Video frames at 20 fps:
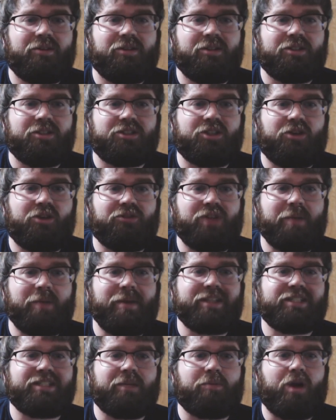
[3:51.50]
So they
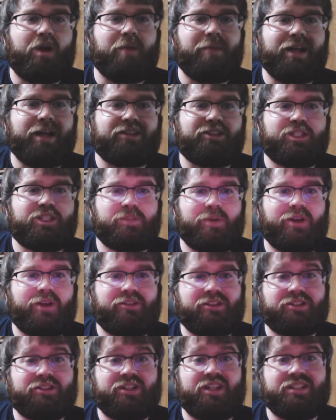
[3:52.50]
basically brought back the spirit
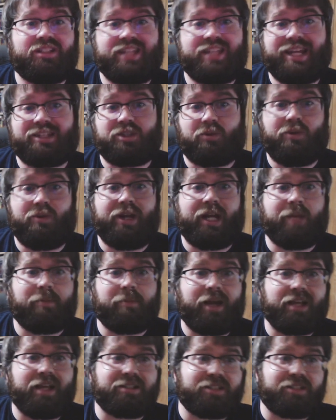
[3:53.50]
that's going to take the ring, I'm
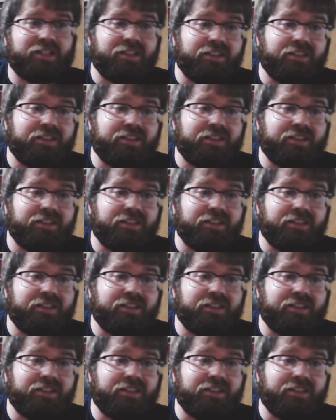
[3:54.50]
guessing.